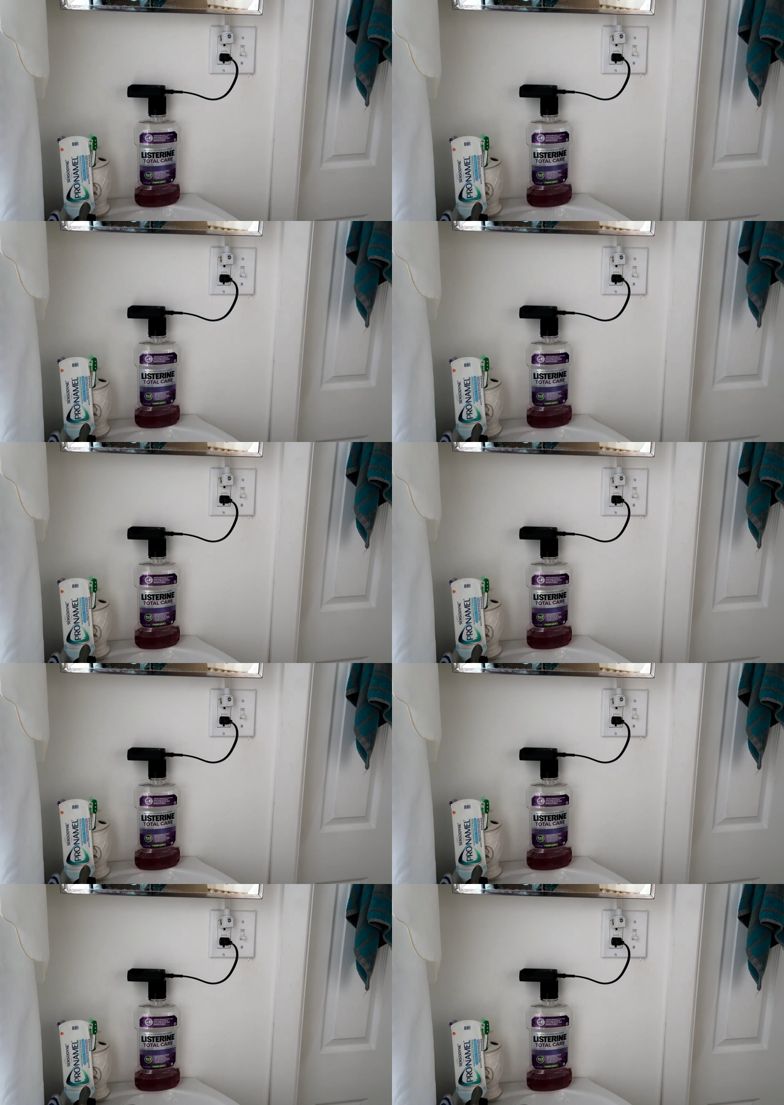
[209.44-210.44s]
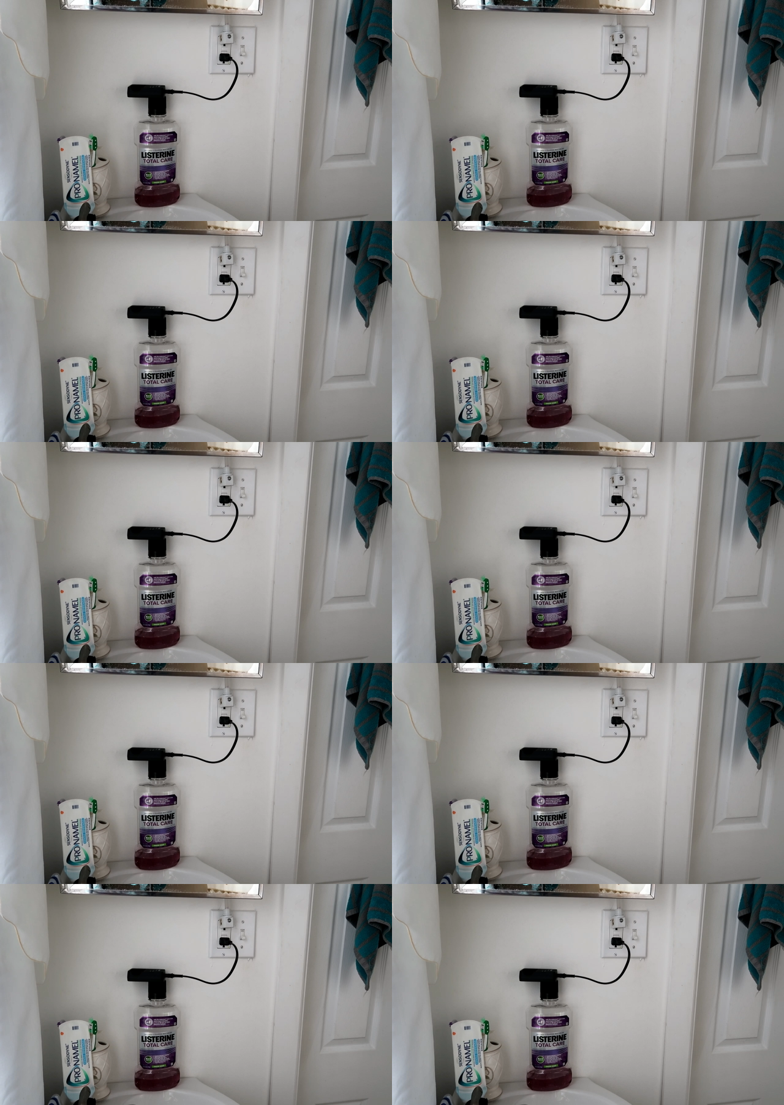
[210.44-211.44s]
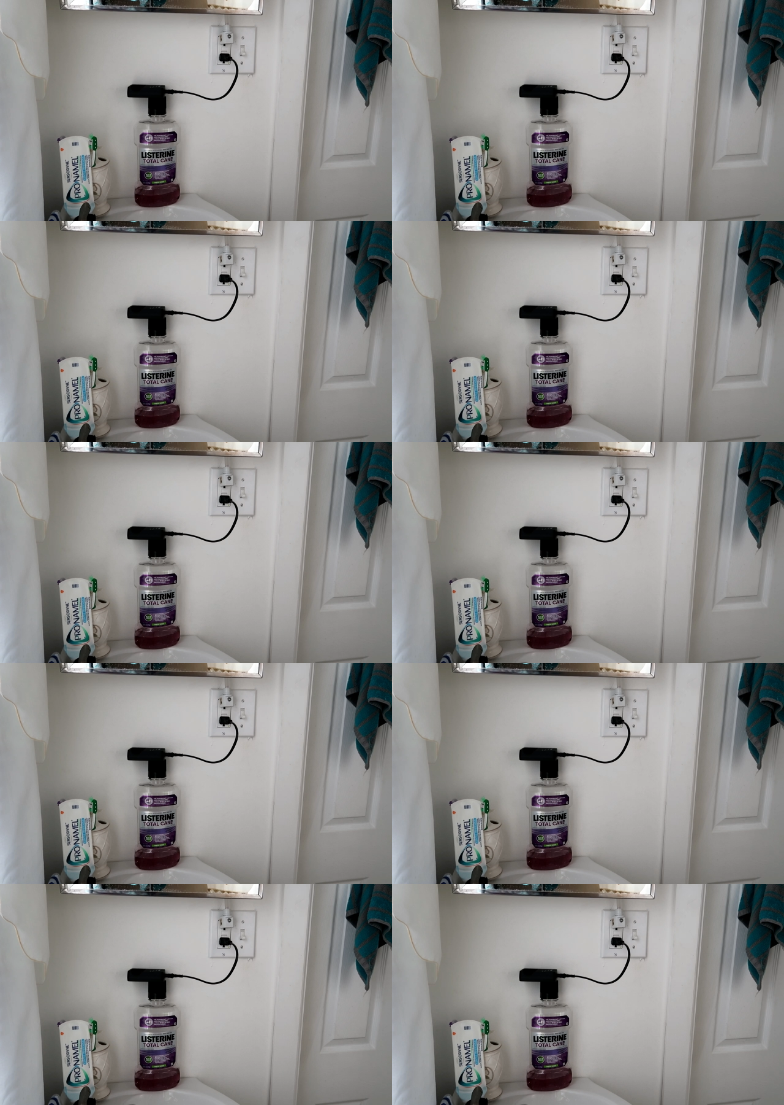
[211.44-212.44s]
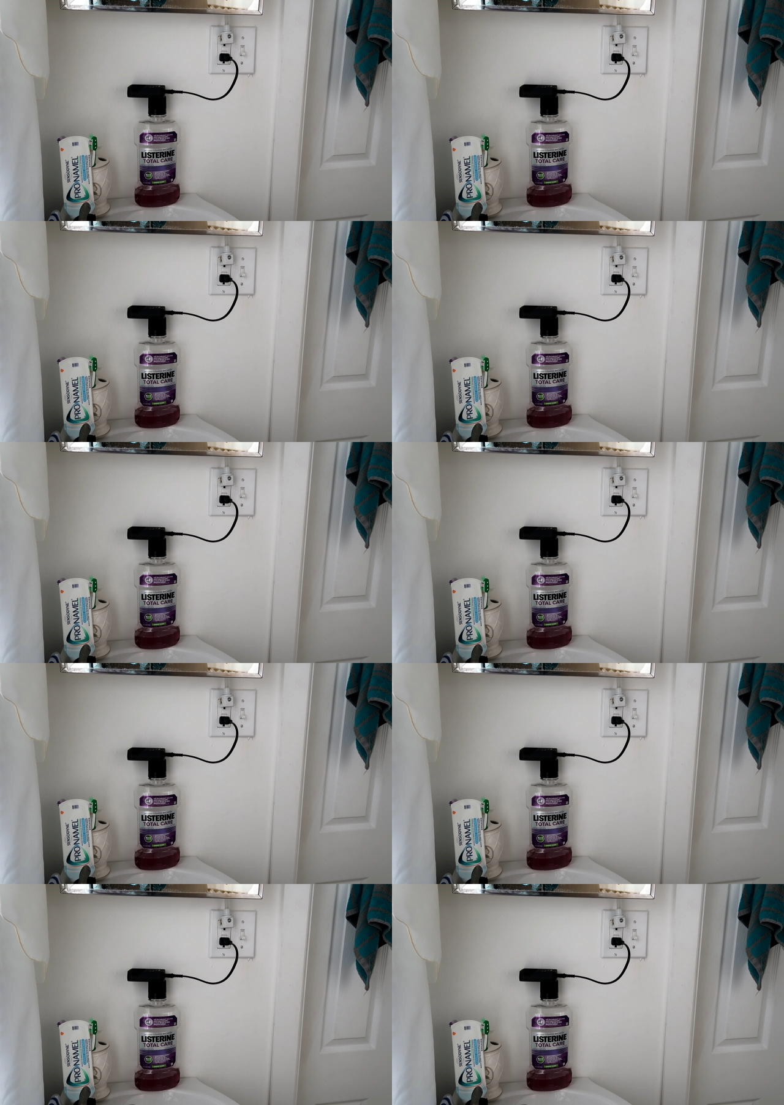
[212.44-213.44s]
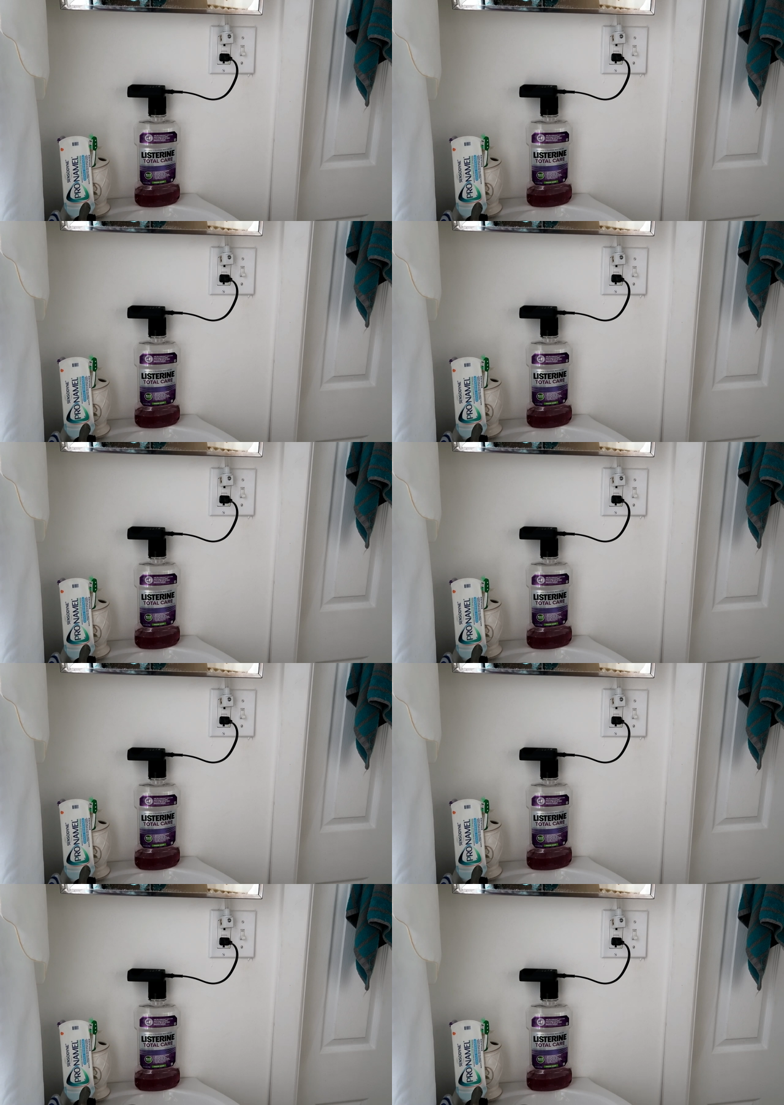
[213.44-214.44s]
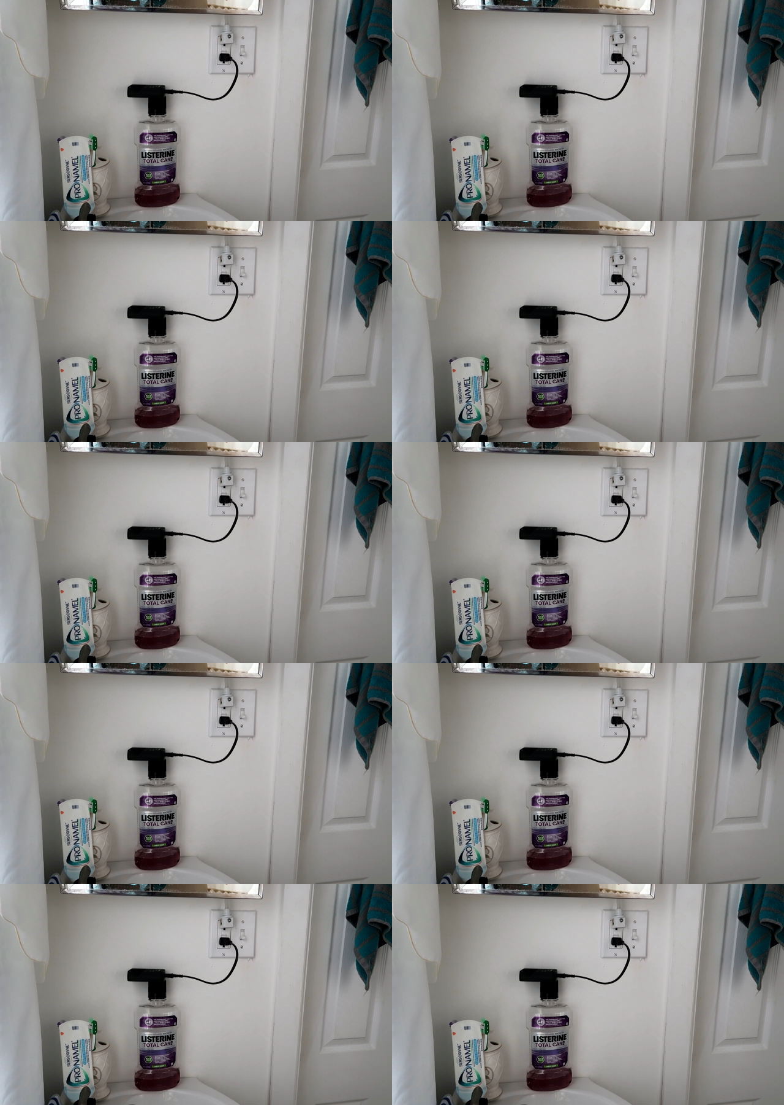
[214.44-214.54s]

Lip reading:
No face is visible, so there are no lips to read.